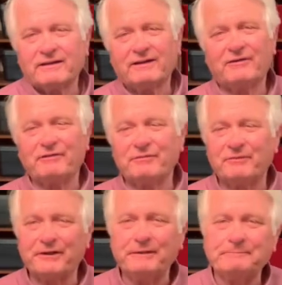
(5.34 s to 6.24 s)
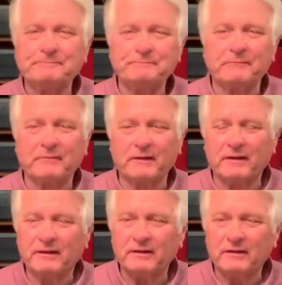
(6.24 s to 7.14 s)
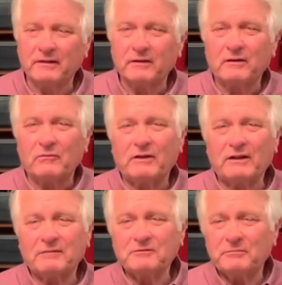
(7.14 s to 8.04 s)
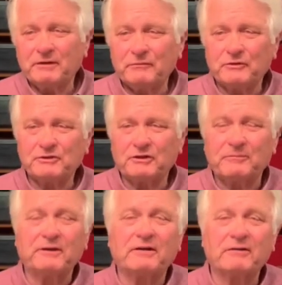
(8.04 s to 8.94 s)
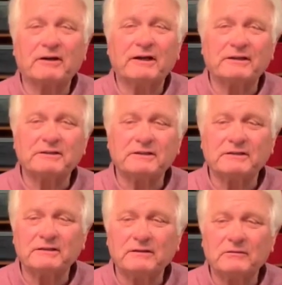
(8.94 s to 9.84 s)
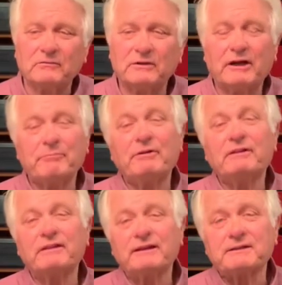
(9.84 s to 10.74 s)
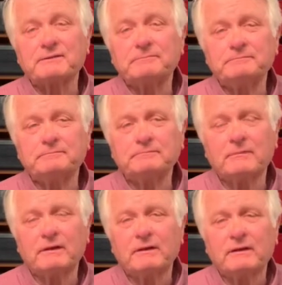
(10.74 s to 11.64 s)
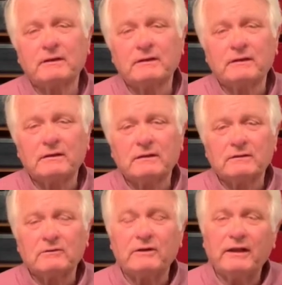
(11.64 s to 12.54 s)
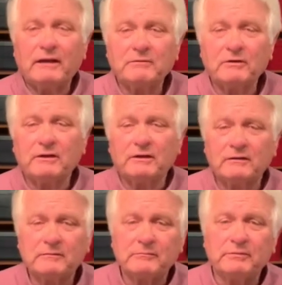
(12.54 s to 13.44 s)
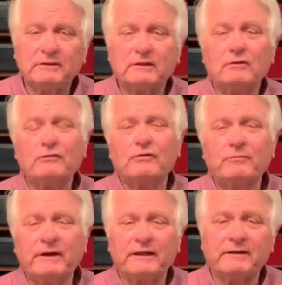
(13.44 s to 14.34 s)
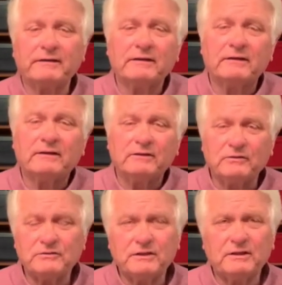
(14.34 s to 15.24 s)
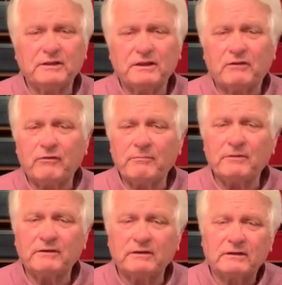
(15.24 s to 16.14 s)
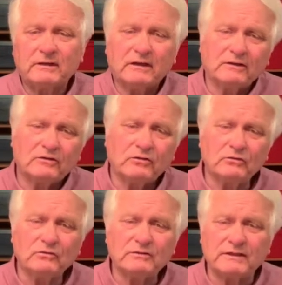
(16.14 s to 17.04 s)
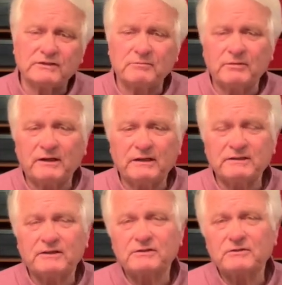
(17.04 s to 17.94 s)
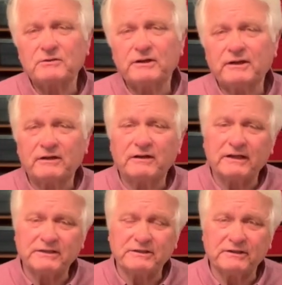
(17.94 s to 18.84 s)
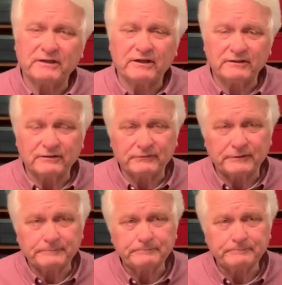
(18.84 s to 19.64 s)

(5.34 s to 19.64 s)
Hello everybody, welcome to my workshop in our garage where I build things. Today I'm going to build a loaf of bread using the equipment and tools and supplies that are stored in our garage here in High River.